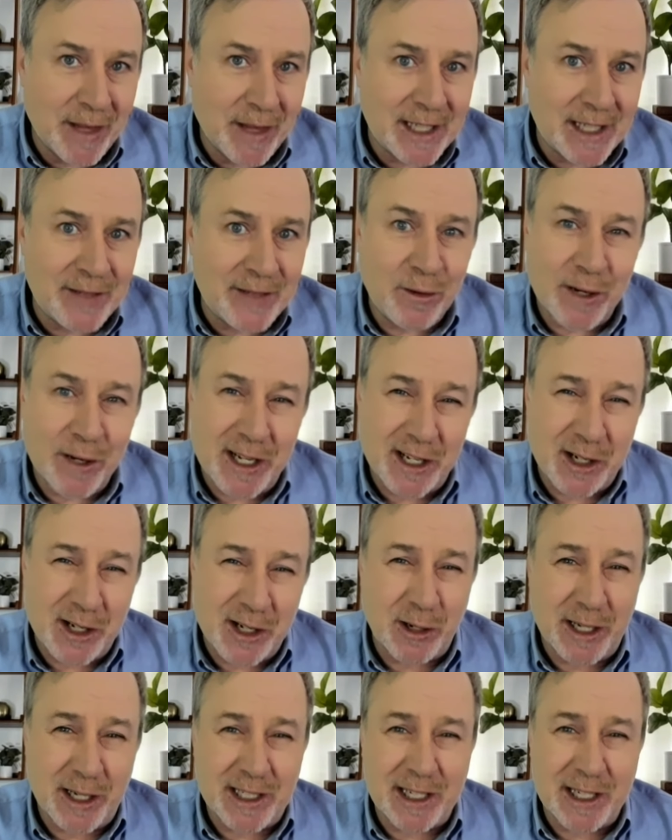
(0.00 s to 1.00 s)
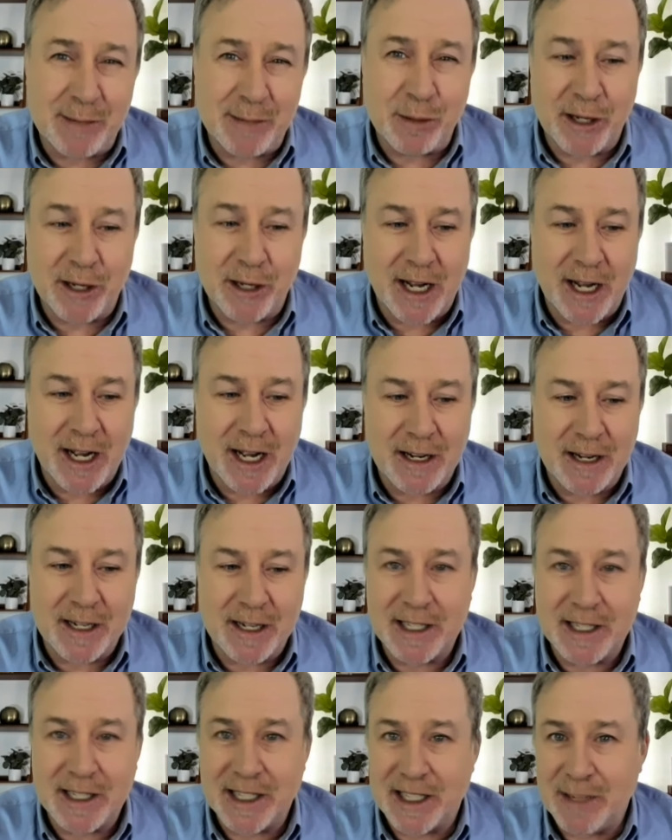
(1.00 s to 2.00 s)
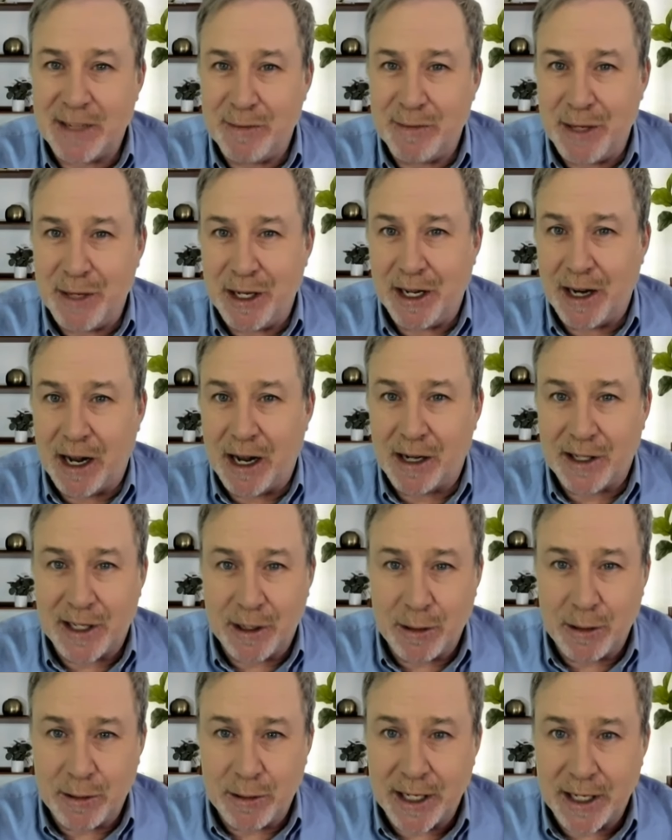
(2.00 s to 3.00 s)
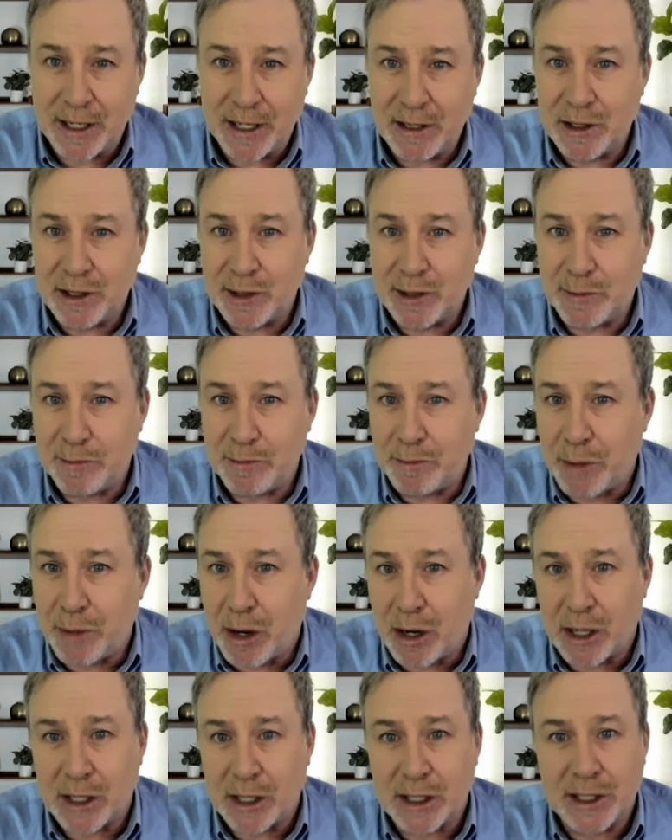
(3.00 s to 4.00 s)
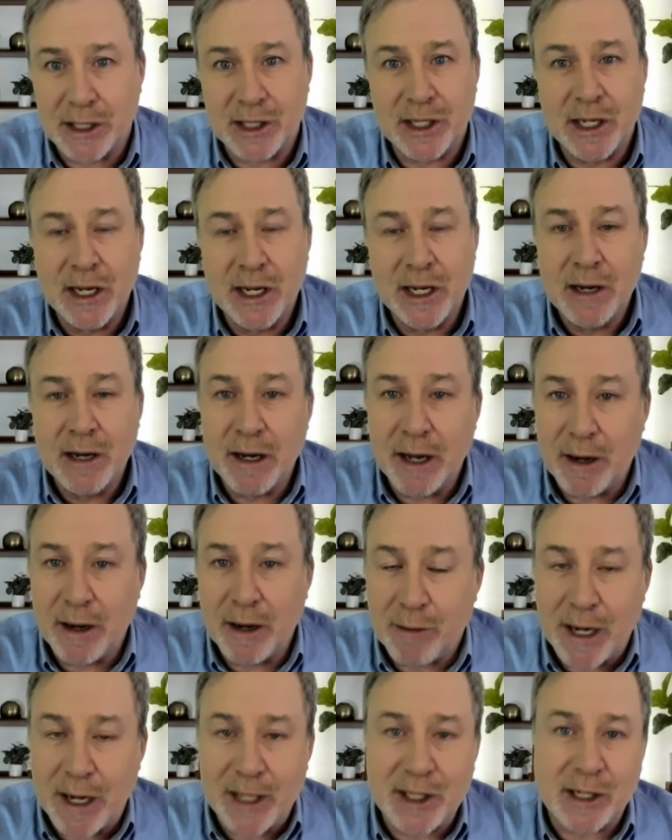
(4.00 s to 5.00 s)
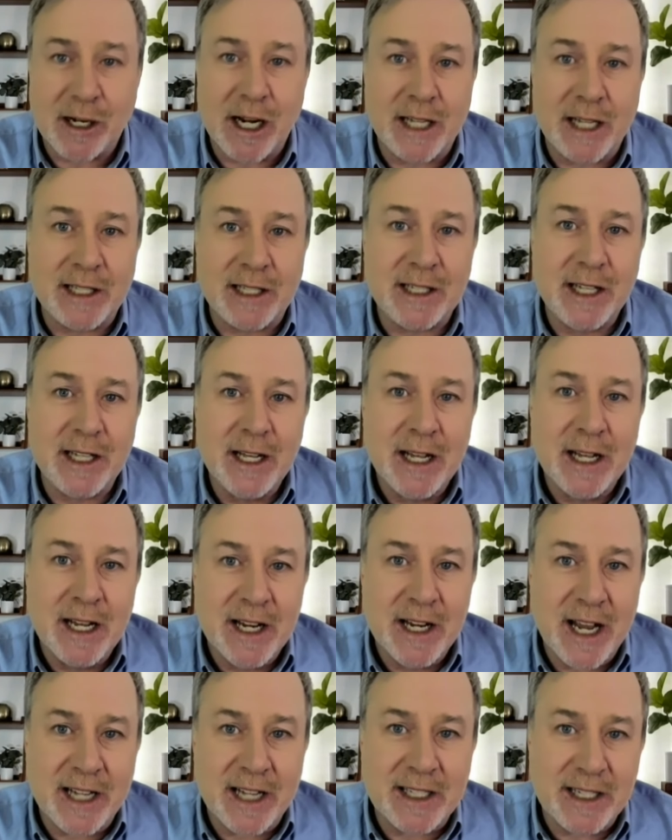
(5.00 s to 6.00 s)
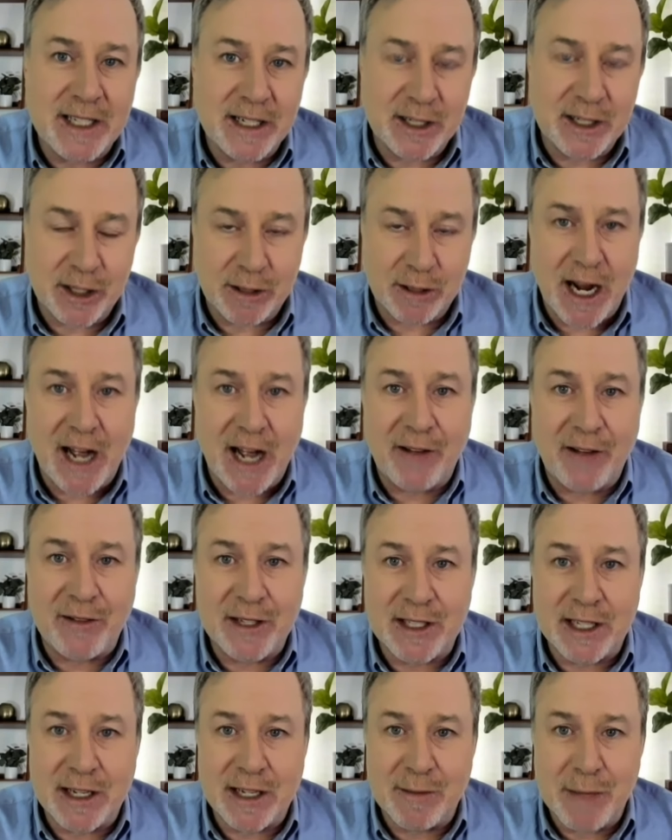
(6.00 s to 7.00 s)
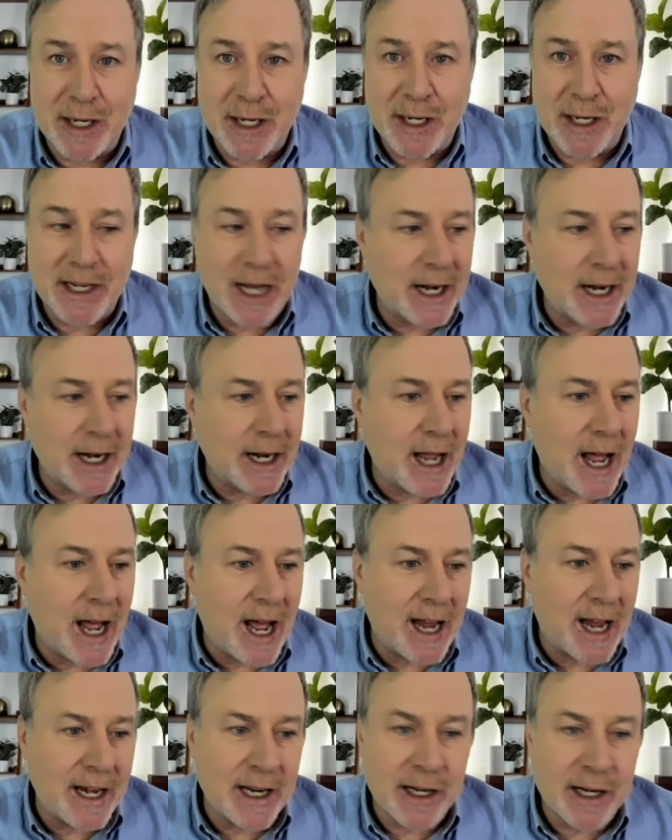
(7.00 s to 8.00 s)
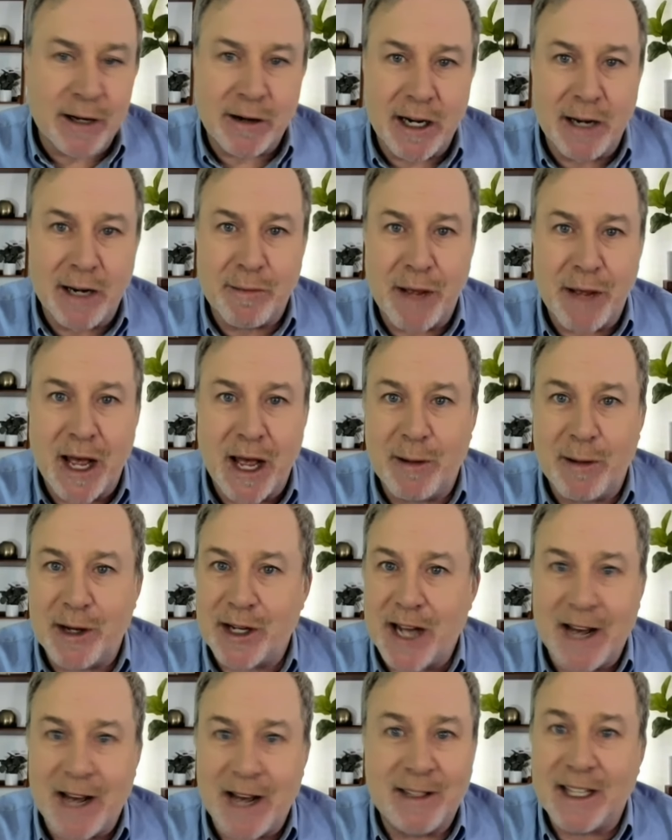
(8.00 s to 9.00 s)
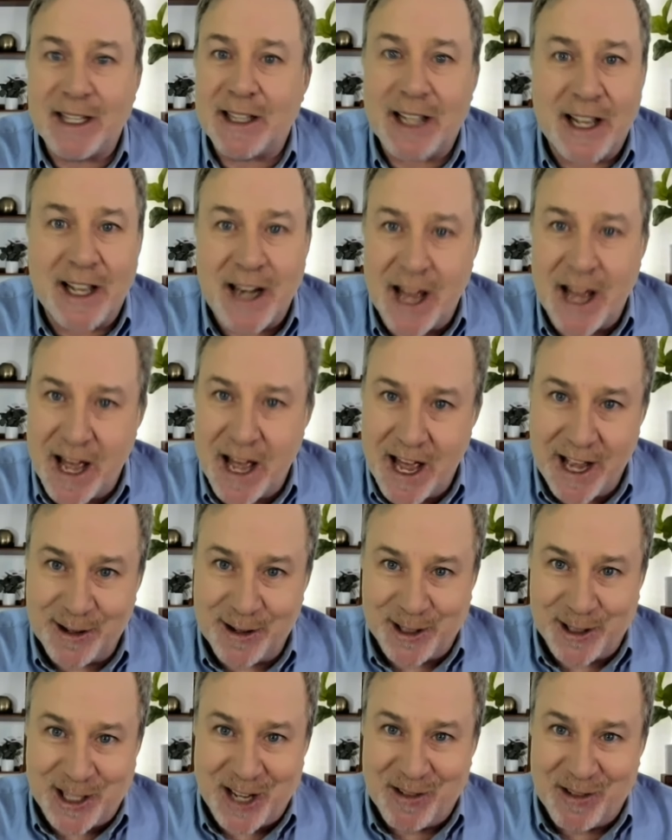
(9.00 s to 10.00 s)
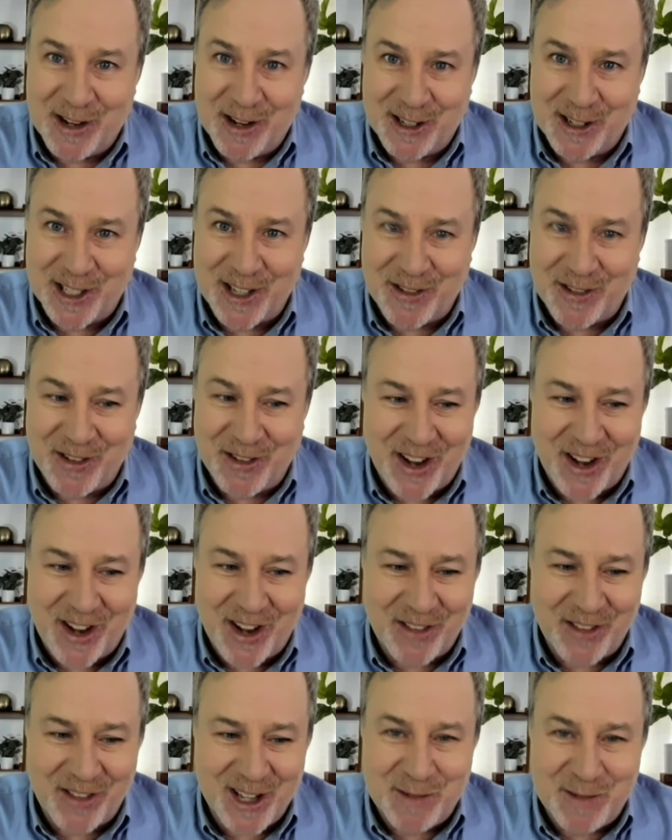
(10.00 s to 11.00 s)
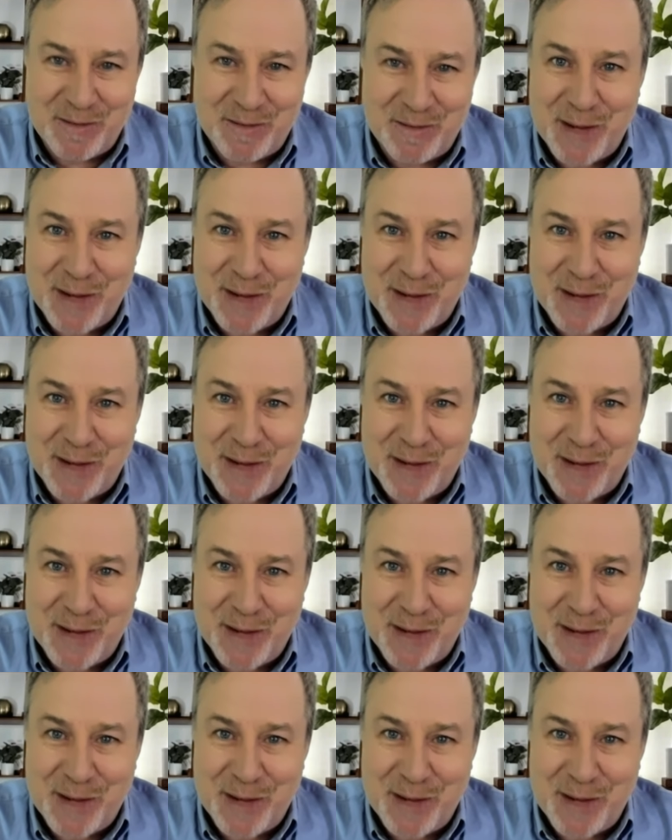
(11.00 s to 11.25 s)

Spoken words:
That's for Detroit's going to pull in $160 million in hotels, bars, and restaurants. Next year's draft is going to be done in Green Bay, which I don't think they can handle 775,000